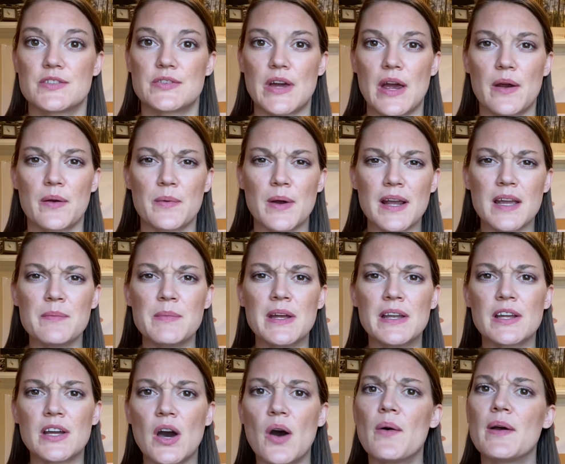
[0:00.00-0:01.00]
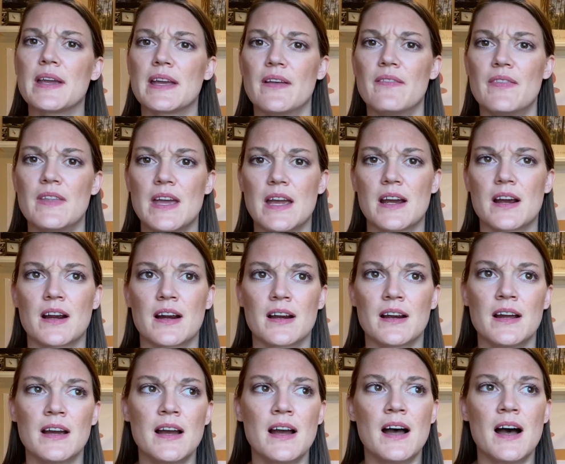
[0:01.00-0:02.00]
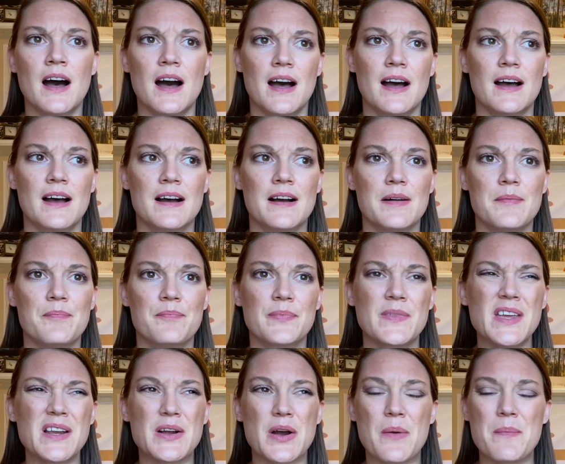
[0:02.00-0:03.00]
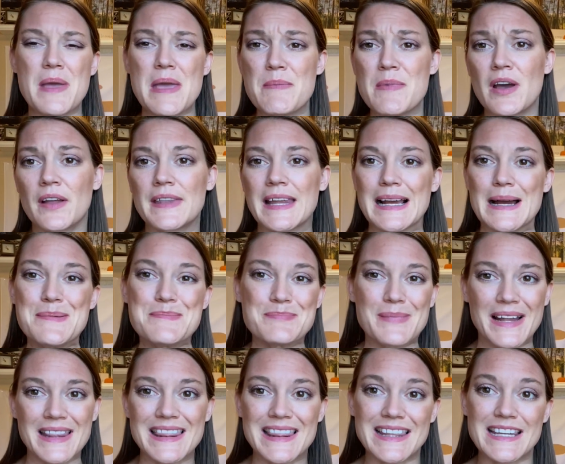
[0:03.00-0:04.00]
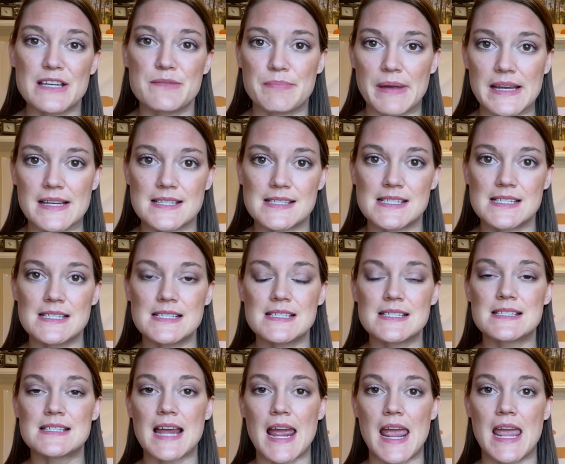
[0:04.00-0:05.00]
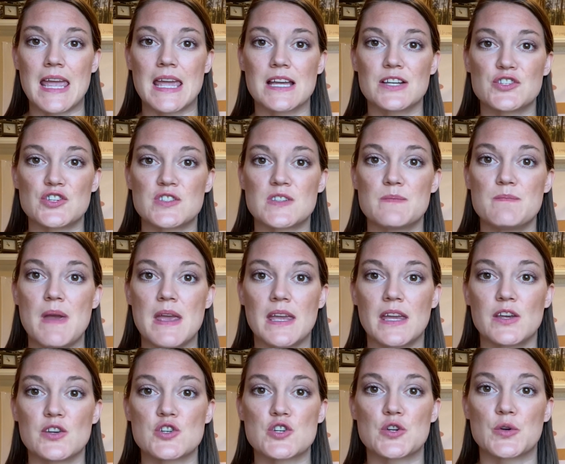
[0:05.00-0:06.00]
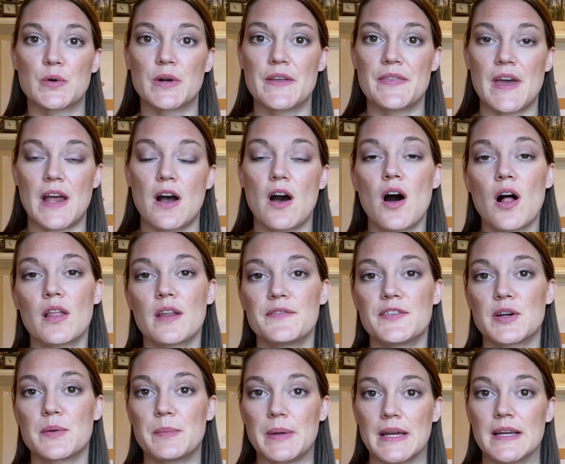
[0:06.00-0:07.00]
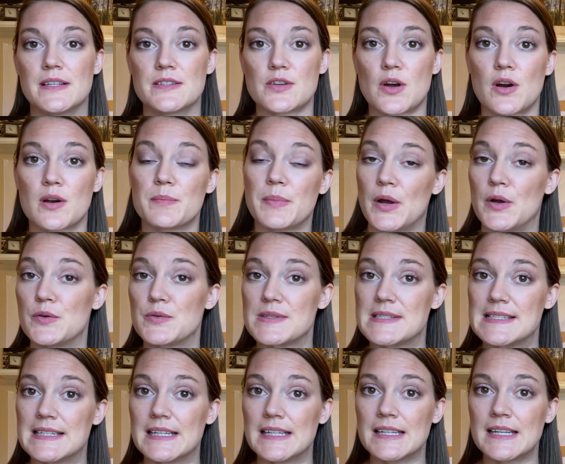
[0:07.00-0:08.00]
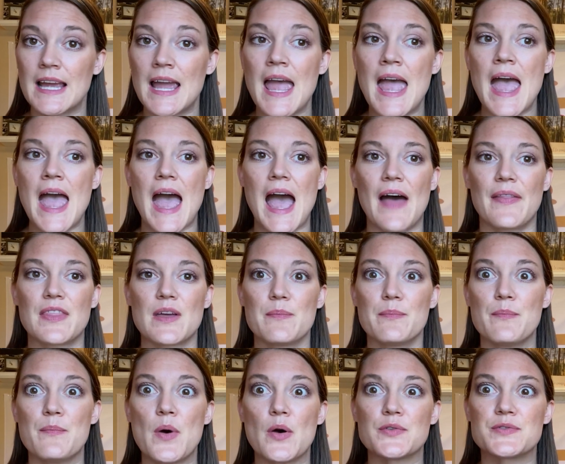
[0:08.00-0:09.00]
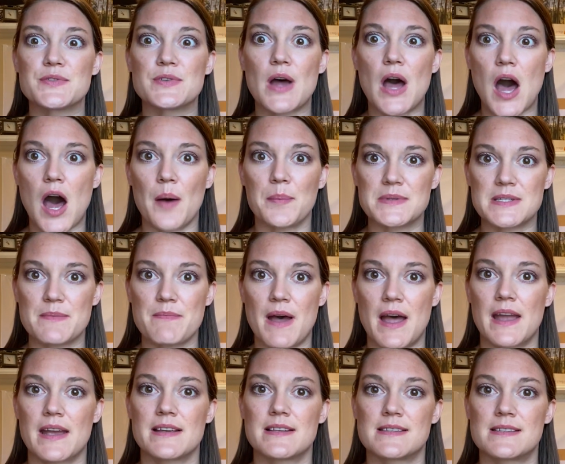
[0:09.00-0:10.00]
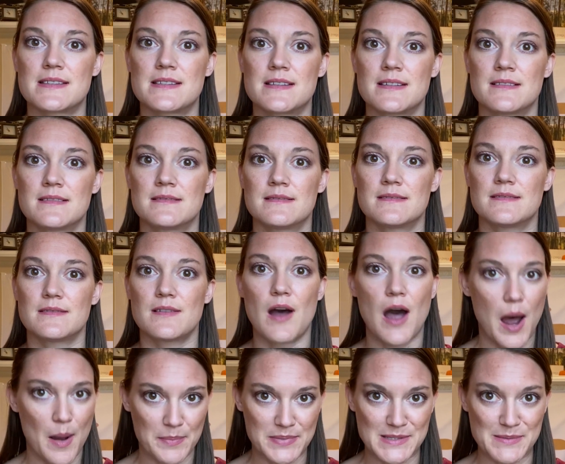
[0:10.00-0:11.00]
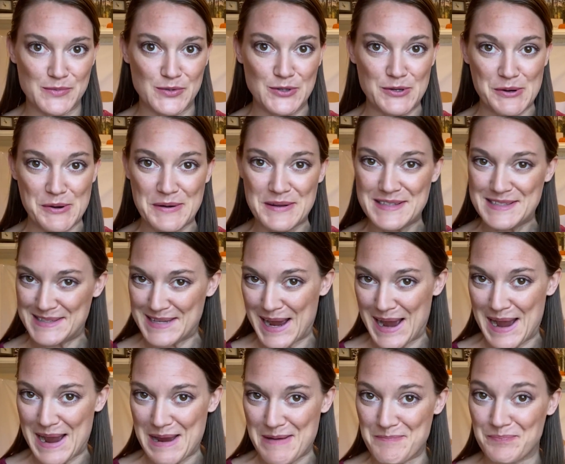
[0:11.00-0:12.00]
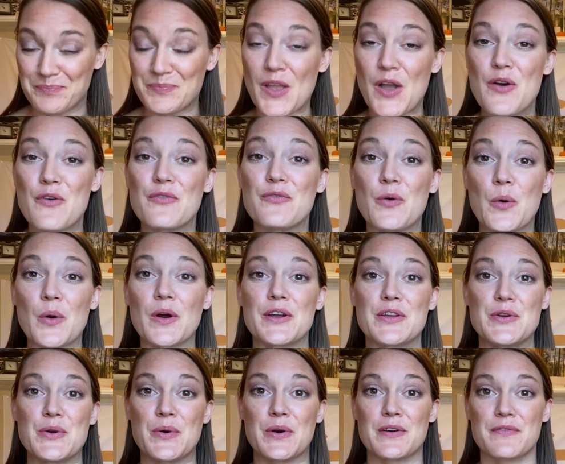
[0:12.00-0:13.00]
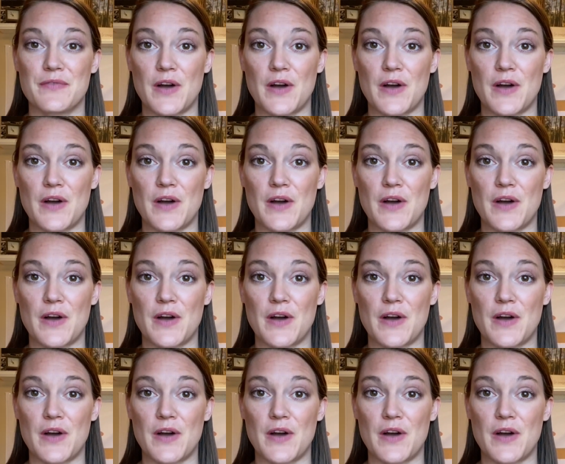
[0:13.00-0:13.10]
So I recommend going in there, maybe on like a monthly basis and just making sure that all of your pins are posting at the most optimal time for your